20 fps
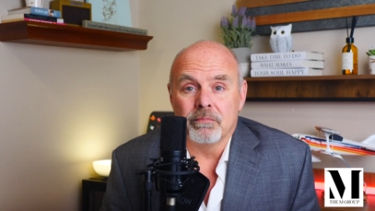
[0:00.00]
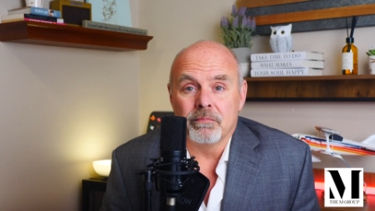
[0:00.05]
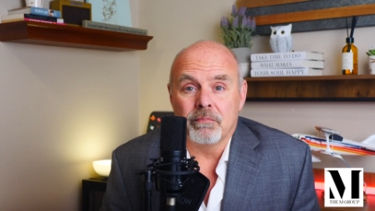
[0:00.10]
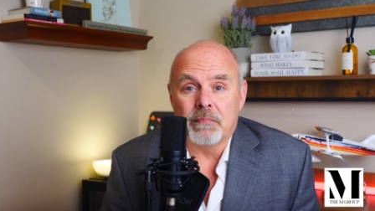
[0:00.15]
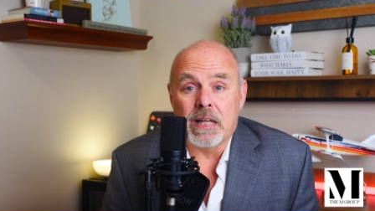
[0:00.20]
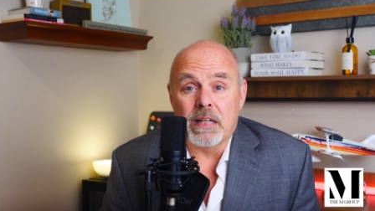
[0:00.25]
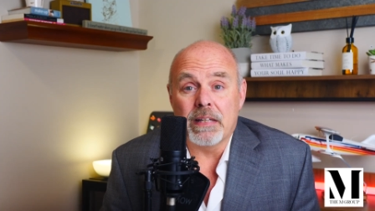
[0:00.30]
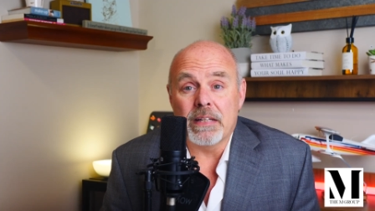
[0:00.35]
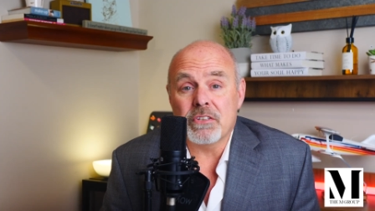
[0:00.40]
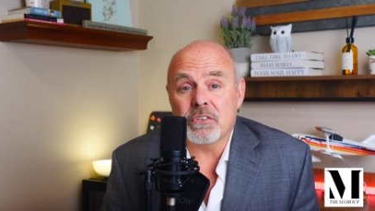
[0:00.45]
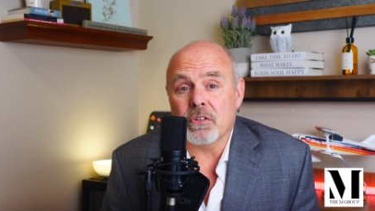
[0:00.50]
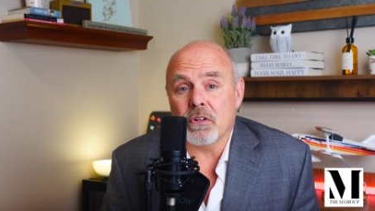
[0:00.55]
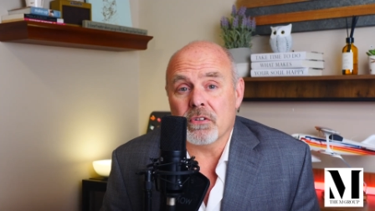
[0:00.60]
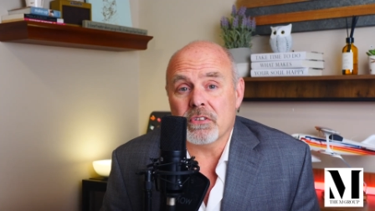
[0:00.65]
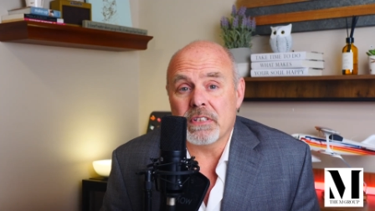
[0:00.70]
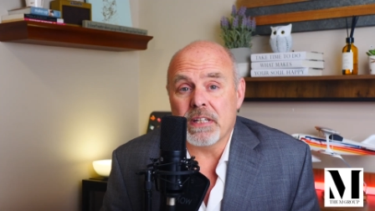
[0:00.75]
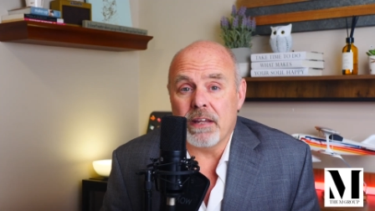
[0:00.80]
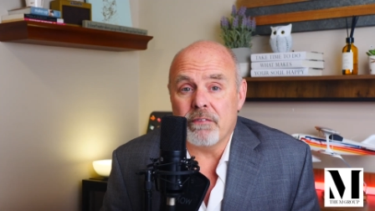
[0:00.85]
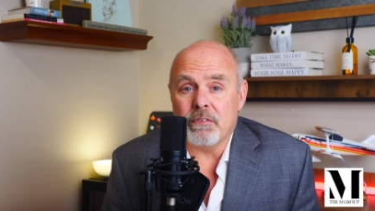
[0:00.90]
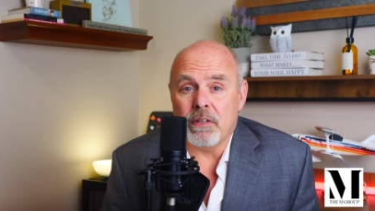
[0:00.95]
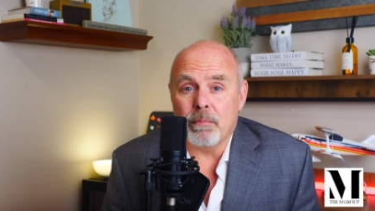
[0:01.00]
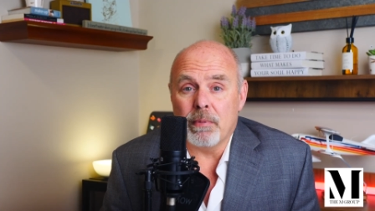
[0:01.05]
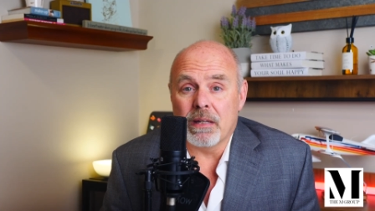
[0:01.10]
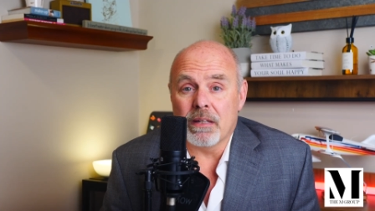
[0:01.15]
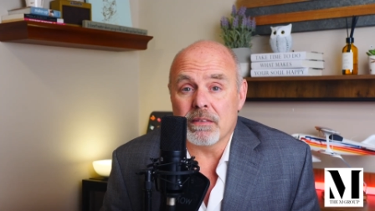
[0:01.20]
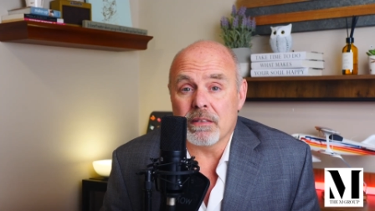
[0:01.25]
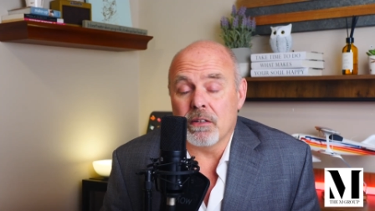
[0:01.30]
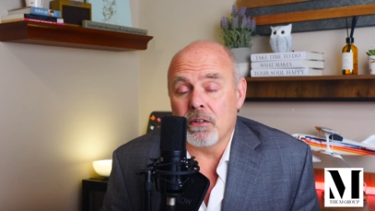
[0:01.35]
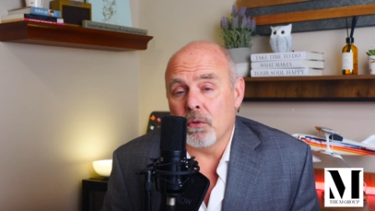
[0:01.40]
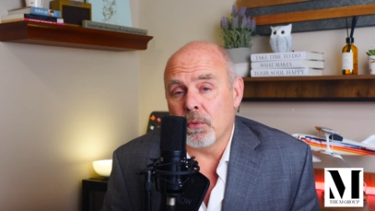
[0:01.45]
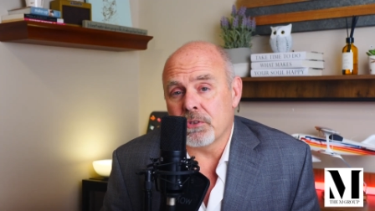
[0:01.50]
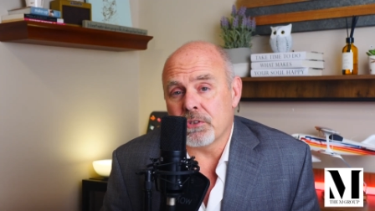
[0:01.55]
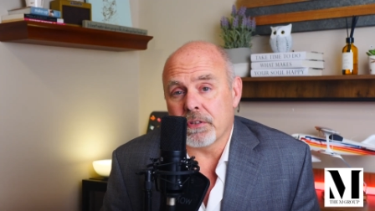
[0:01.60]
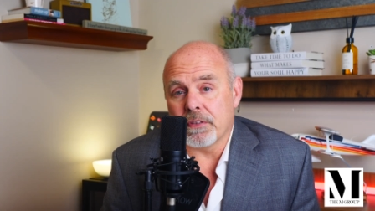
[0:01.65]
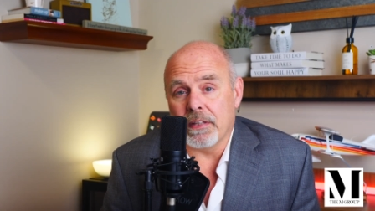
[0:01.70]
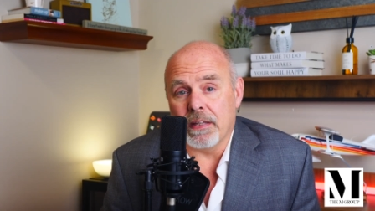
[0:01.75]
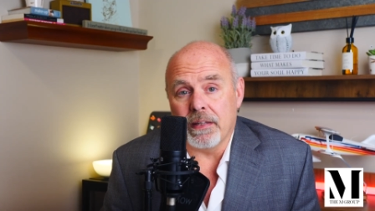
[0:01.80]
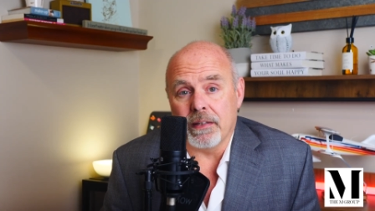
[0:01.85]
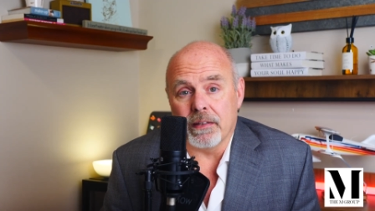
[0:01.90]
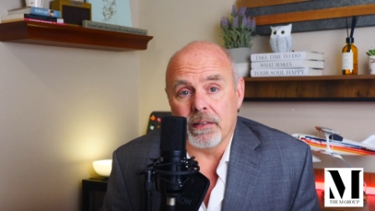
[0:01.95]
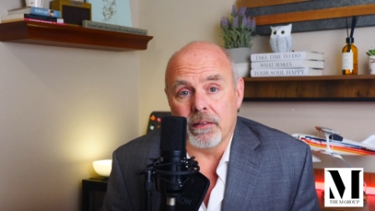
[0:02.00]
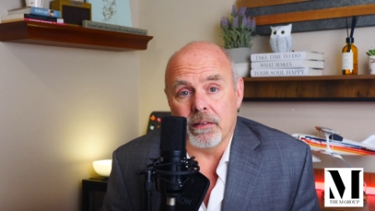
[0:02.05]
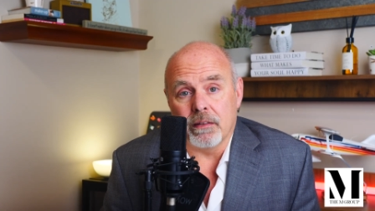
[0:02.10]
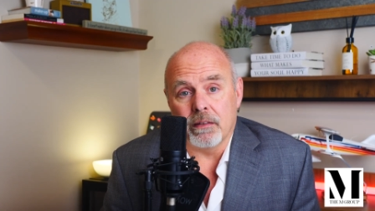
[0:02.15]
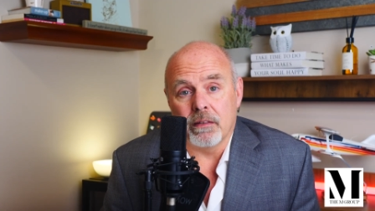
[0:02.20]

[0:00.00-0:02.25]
Now let's talk safety, because I know what you're thinking.